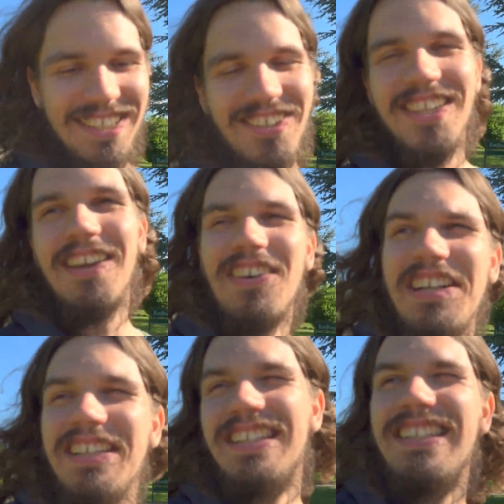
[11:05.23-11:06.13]
Whatever,
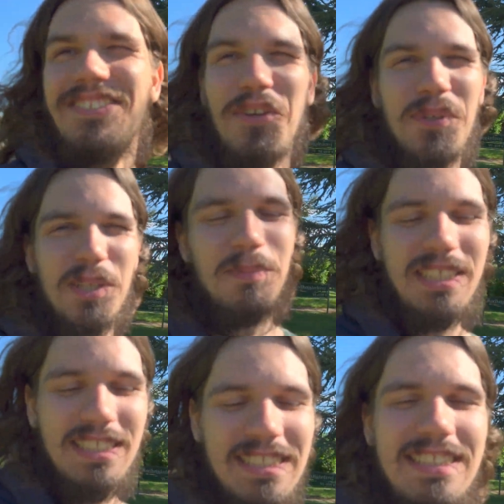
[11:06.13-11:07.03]
you know what I
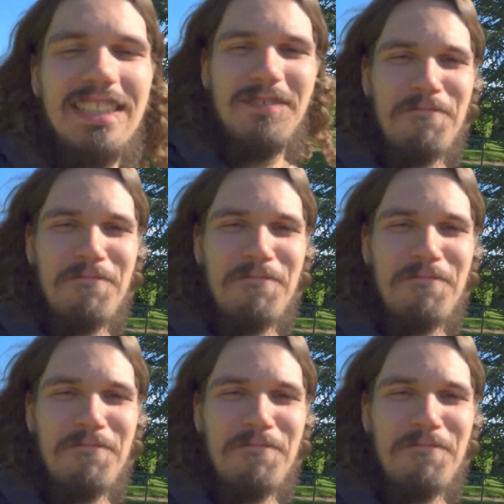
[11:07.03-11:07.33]
mean, I guess.